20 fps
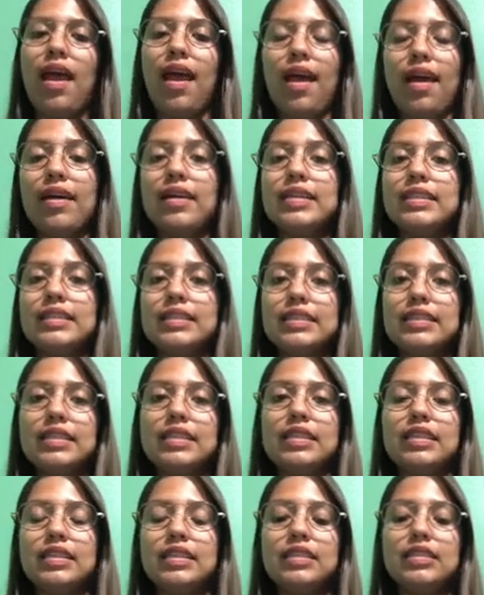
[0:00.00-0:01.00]
And
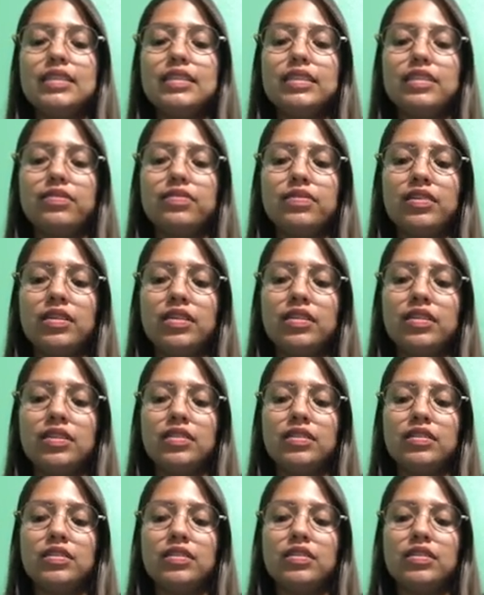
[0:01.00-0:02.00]
he
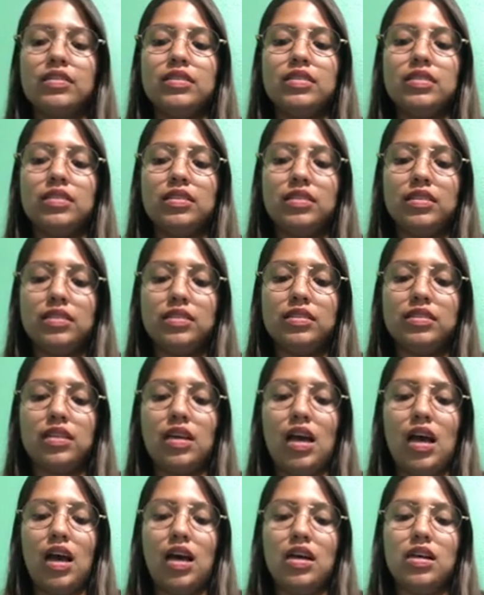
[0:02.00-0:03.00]
defines this
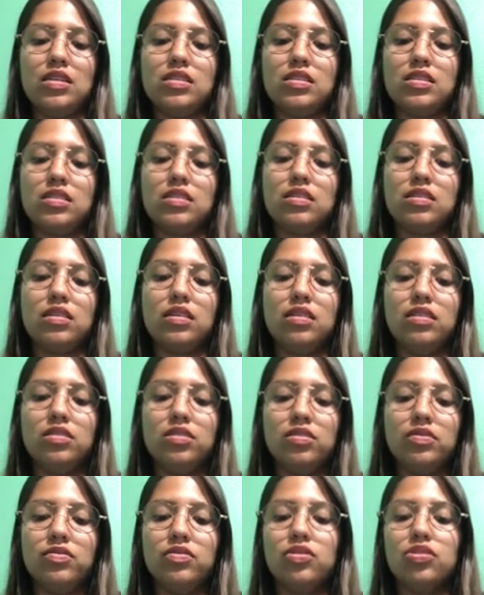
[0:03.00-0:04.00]
as the
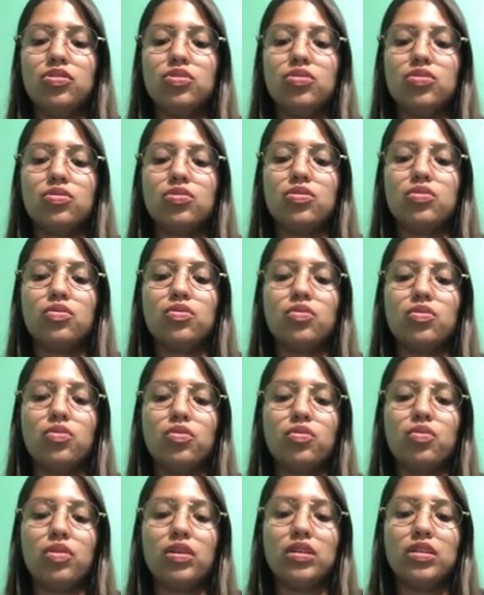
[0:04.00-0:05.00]
individual
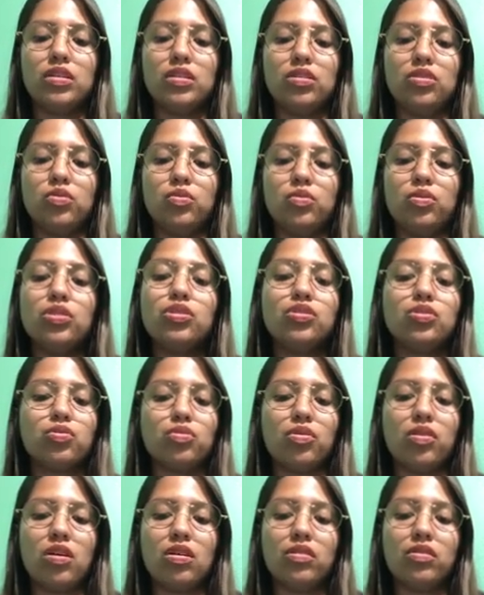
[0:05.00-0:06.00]
who is
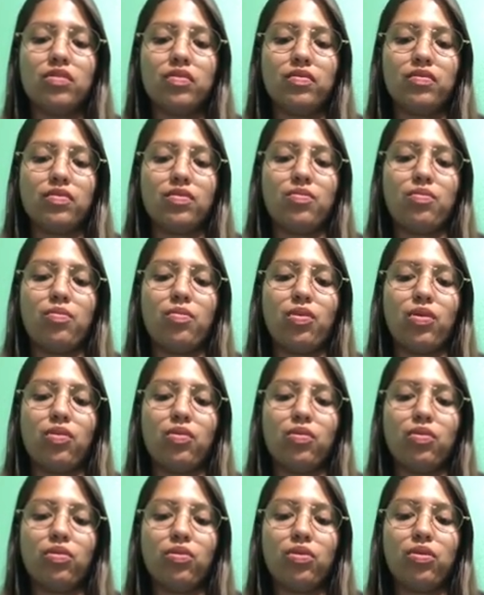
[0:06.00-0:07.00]
withdrawn from
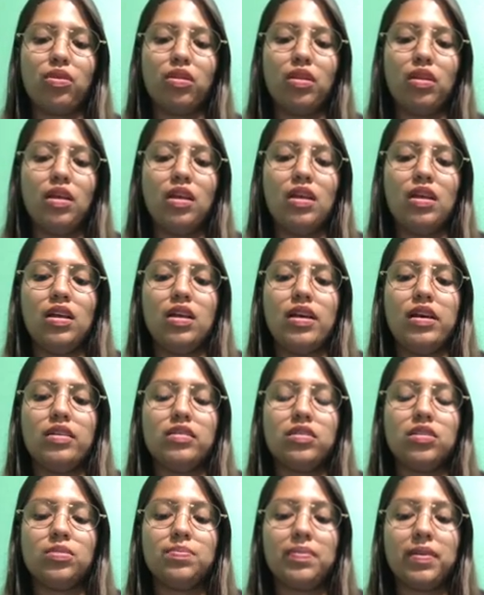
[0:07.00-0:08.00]
both
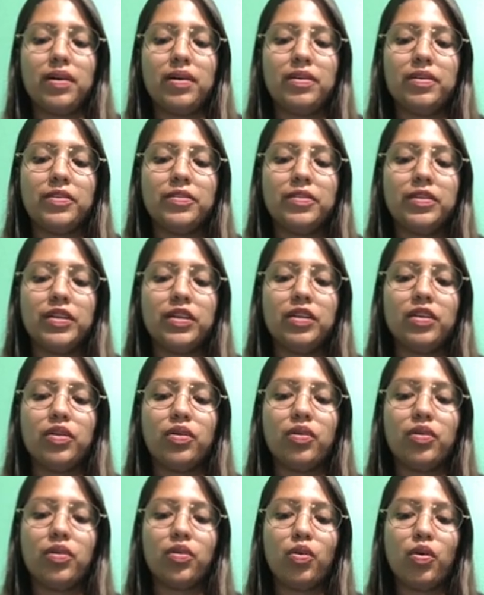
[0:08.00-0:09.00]
aspiring
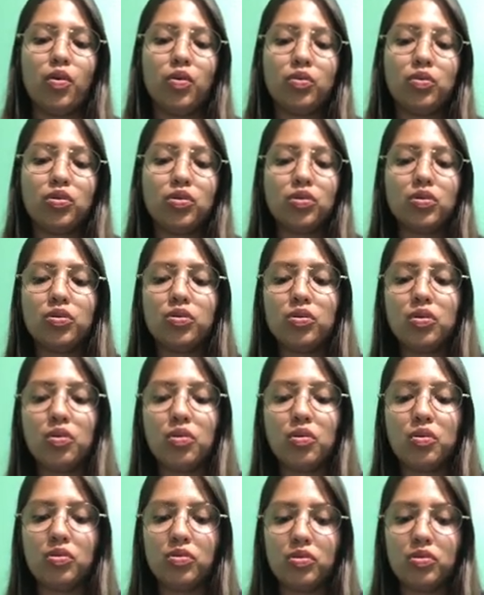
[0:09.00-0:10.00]
cultural
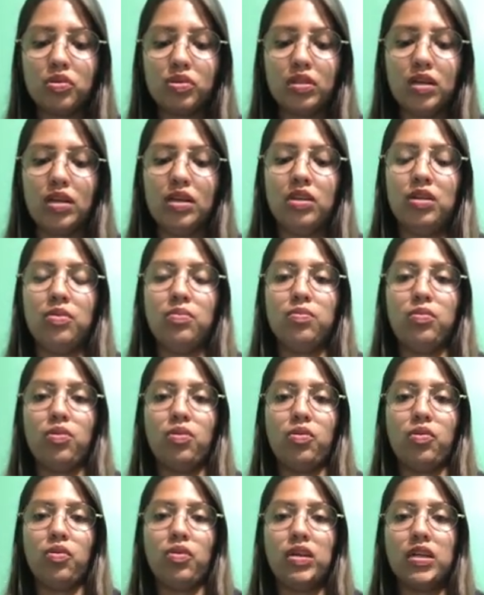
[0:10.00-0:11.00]
goals and
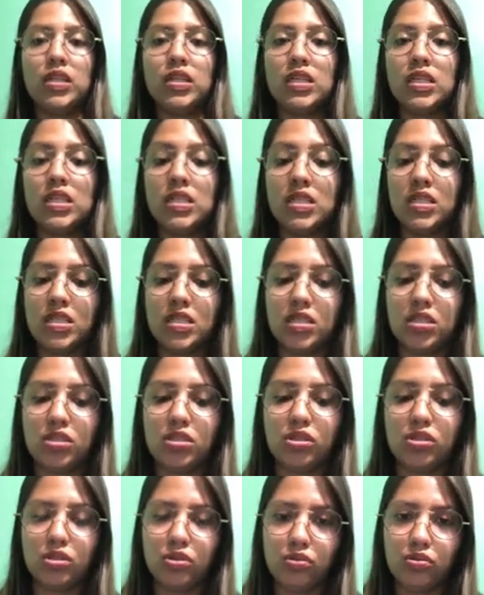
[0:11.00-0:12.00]
employing
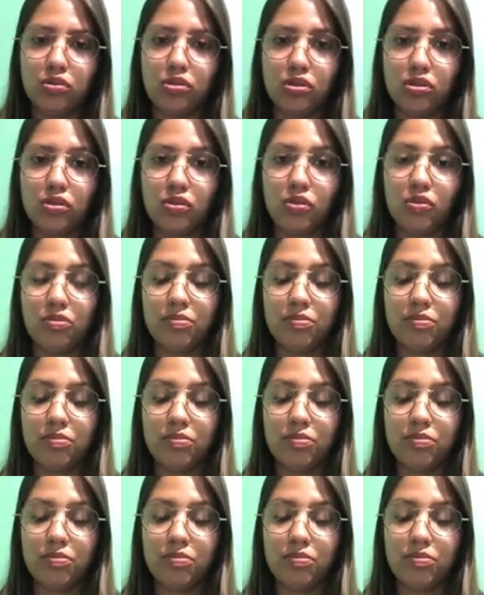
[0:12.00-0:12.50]
institutional